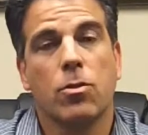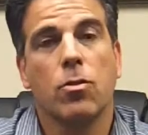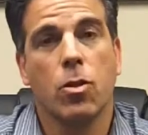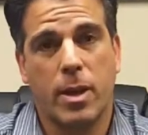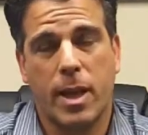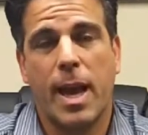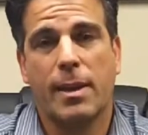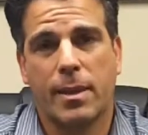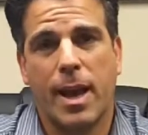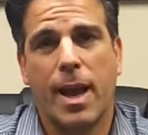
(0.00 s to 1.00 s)
look
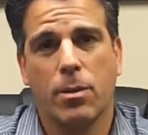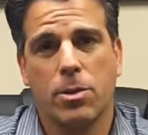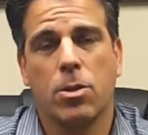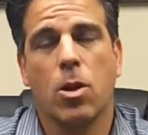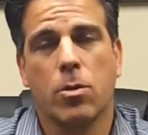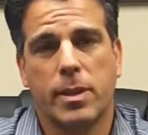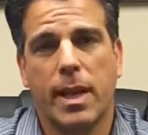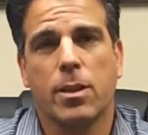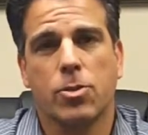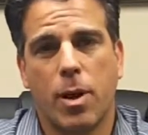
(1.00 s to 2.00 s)
at the house, go
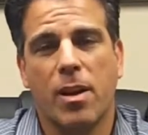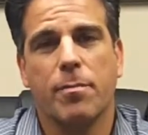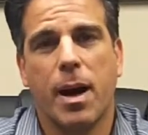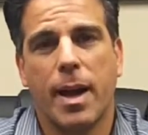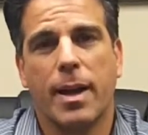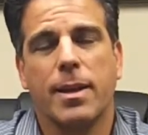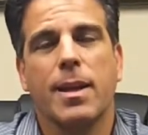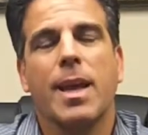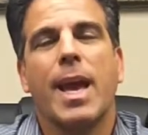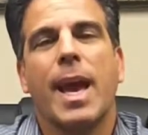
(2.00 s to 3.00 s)
take a drive by it,
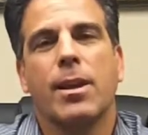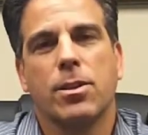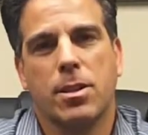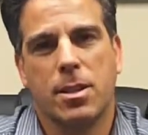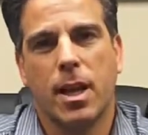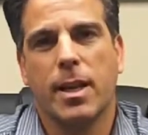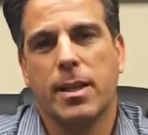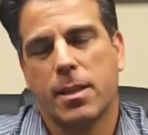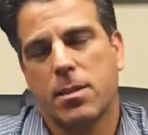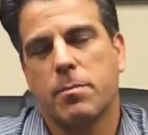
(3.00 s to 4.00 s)
and
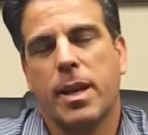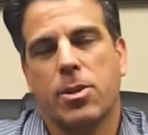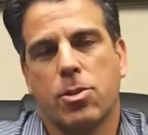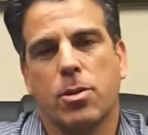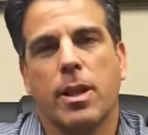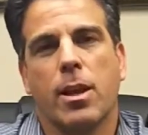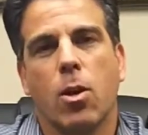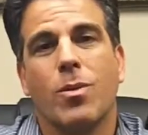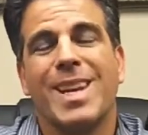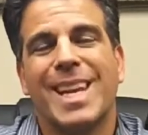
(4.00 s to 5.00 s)
study this. Make sure they
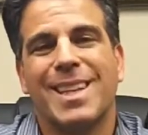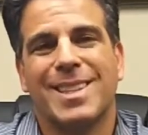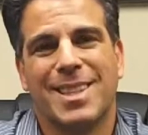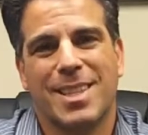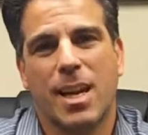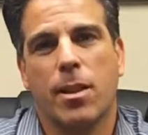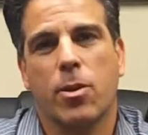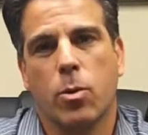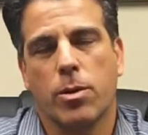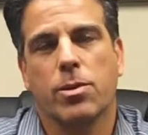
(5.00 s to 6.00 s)
don't need to sell
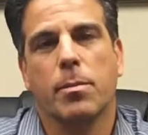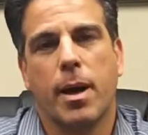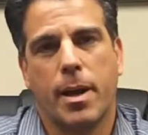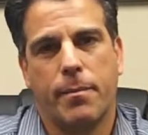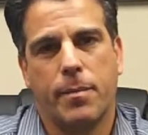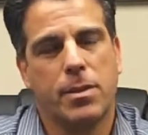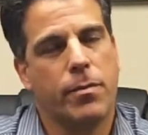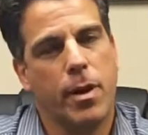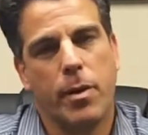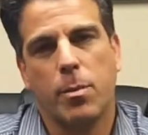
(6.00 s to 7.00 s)
in order to buy. It's
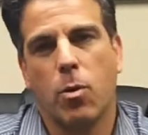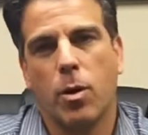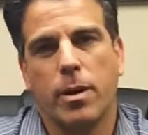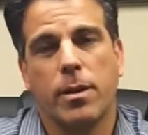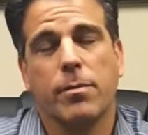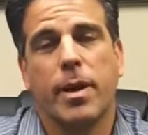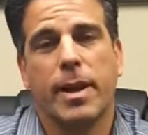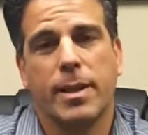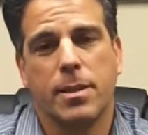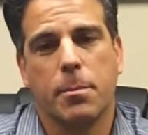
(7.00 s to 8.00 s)
very important in the
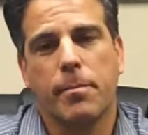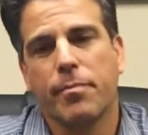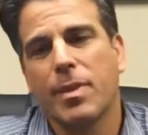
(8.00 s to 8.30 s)
financing.